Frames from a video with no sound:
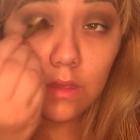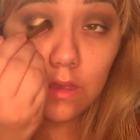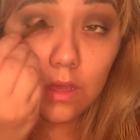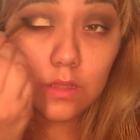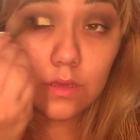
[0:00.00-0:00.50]

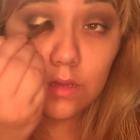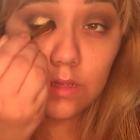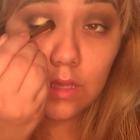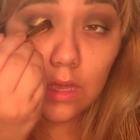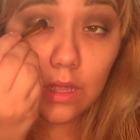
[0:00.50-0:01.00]
As you can
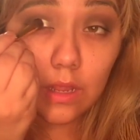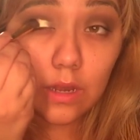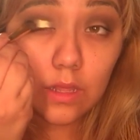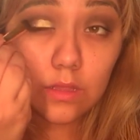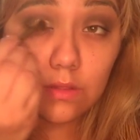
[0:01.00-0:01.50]
see, it
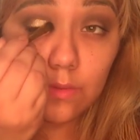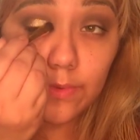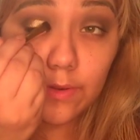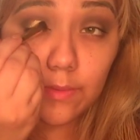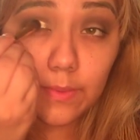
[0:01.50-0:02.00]
is super
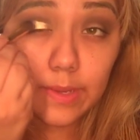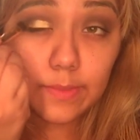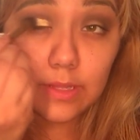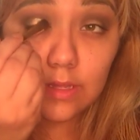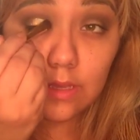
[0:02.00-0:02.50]
duper
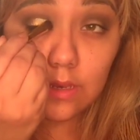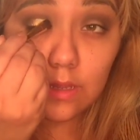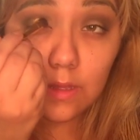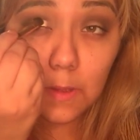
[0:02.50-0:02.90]
pigmented.